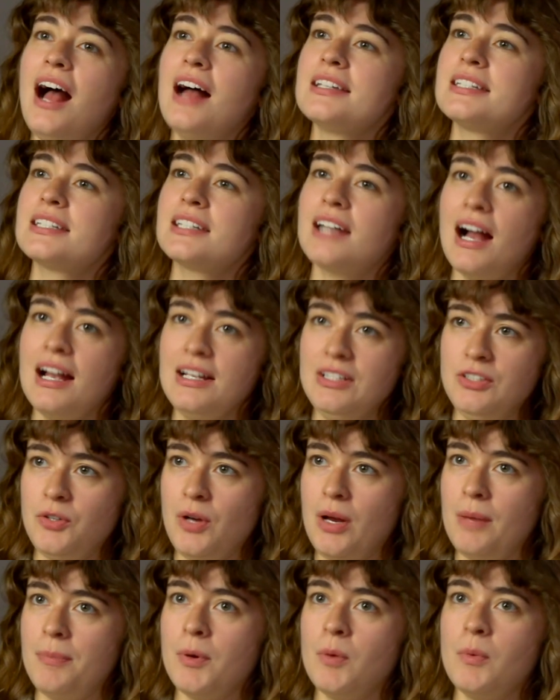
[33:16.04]
a
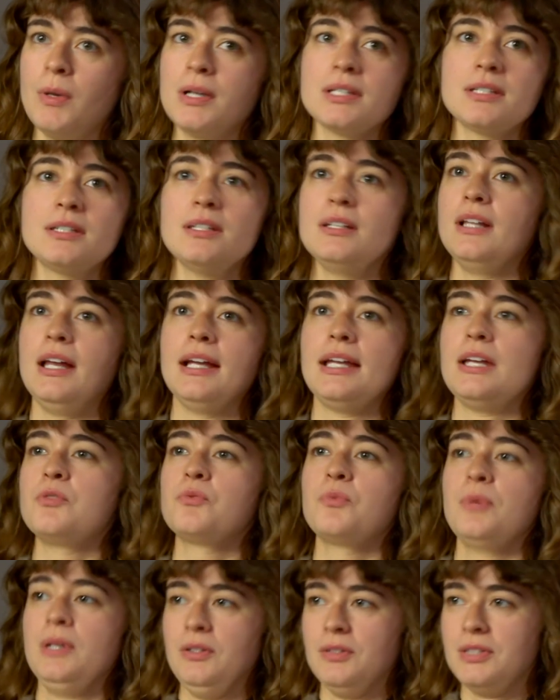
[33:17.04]
skyscraper while like
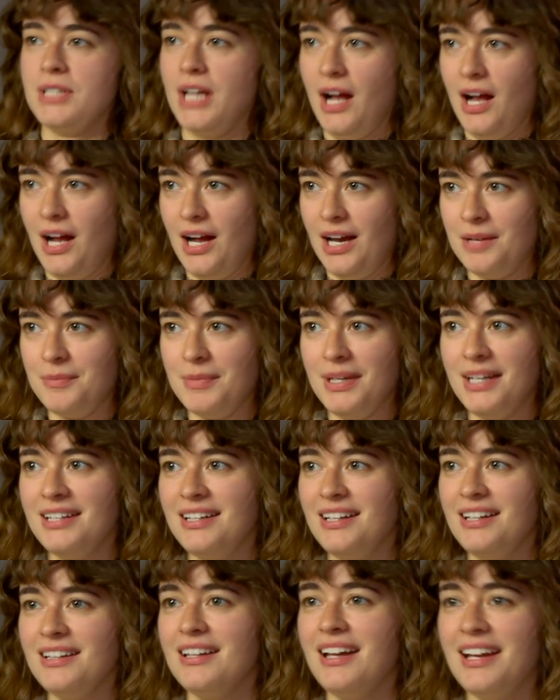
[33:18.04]
in real time.
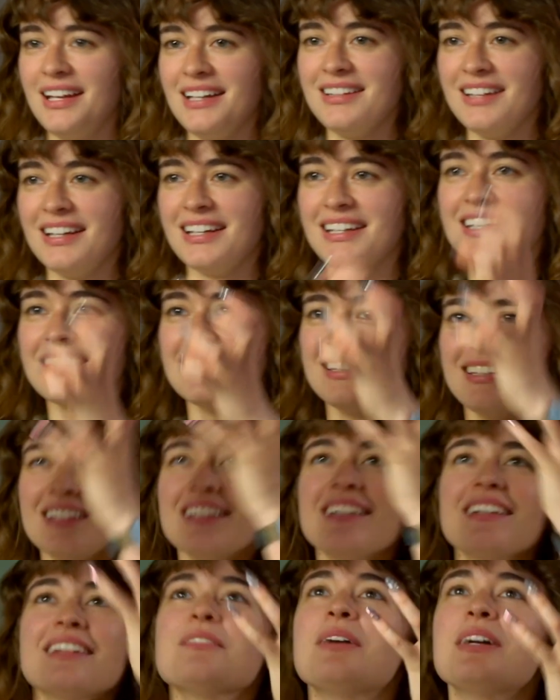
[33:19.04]
Like
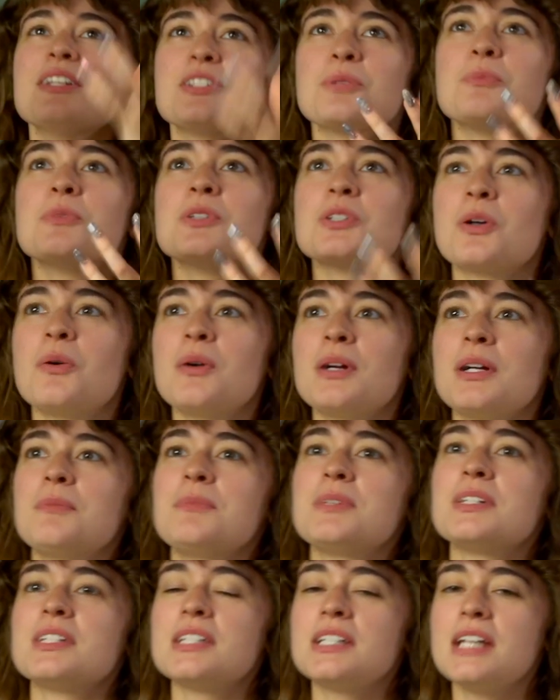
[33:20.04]
as someone's going
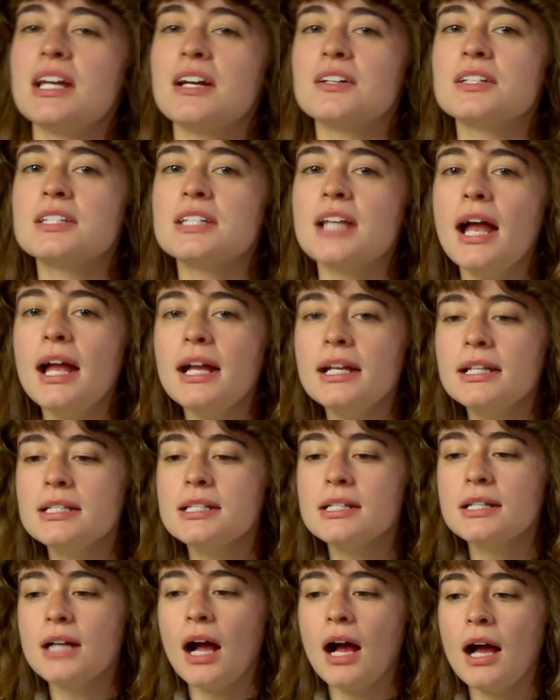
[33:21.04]
up the stairs.
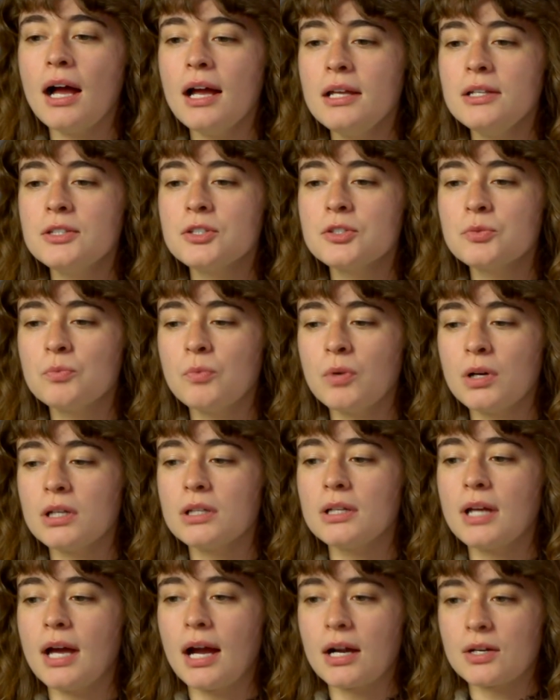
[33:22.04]
And I just
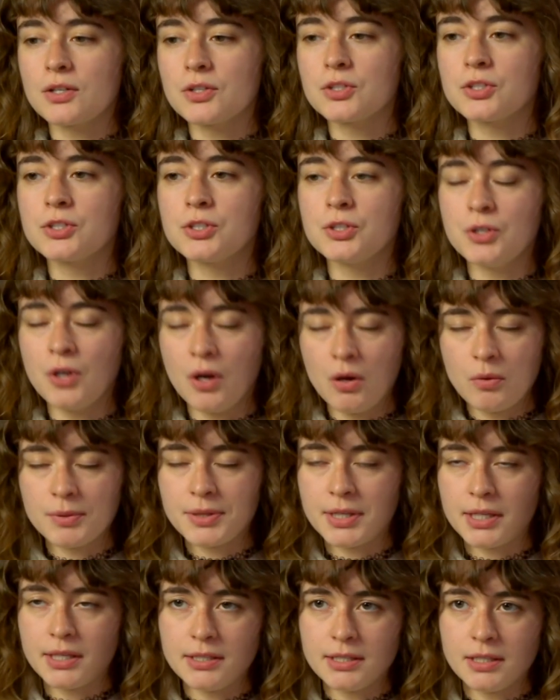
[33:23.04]
want actors to know
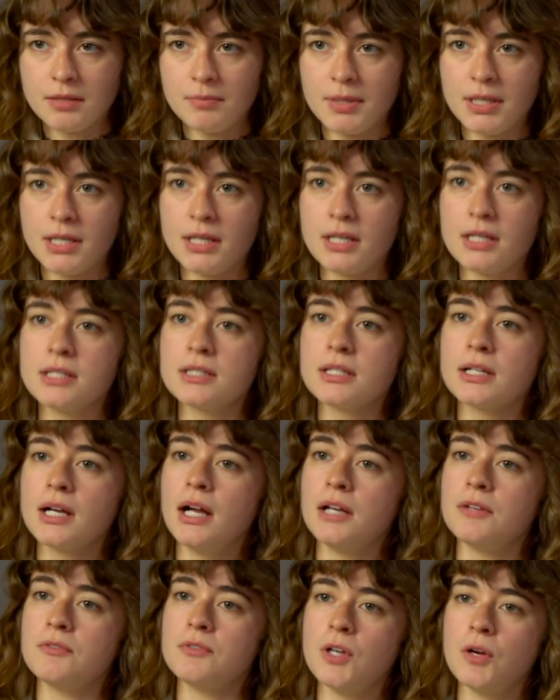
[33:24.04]
what the NDB is and
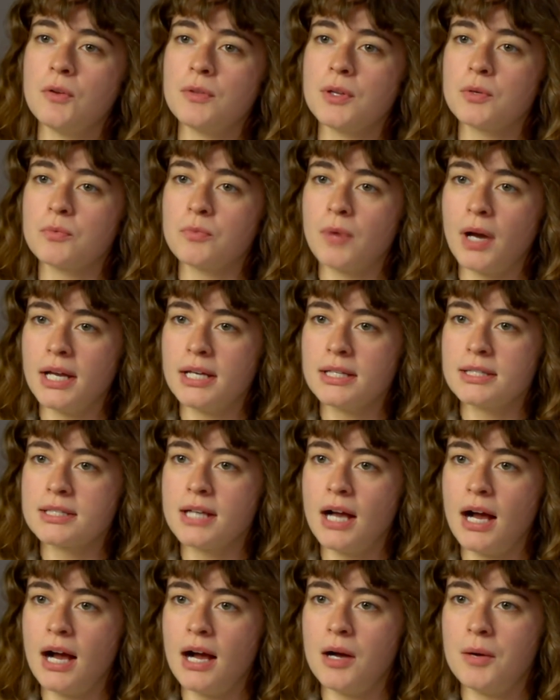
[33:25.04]
kind of know their rights.
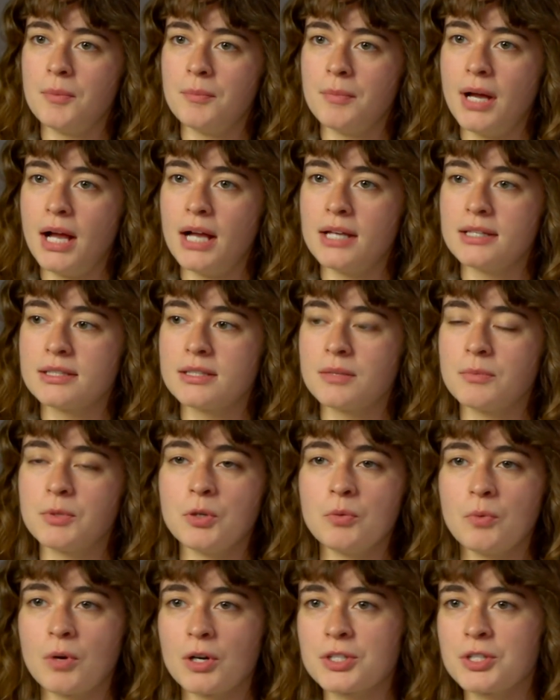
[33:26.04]
As someone
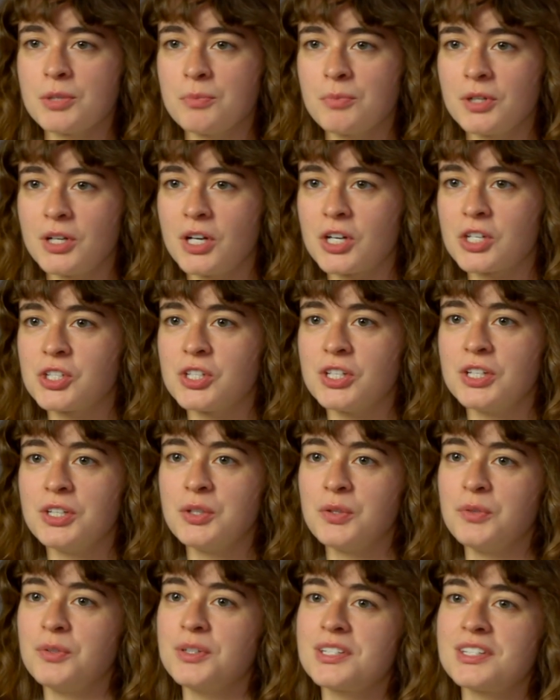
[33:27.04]
who works in production,
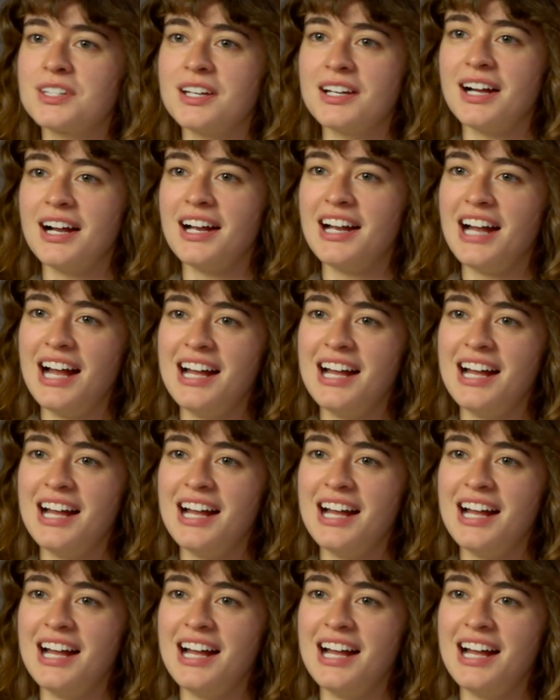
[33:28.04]
who it's like,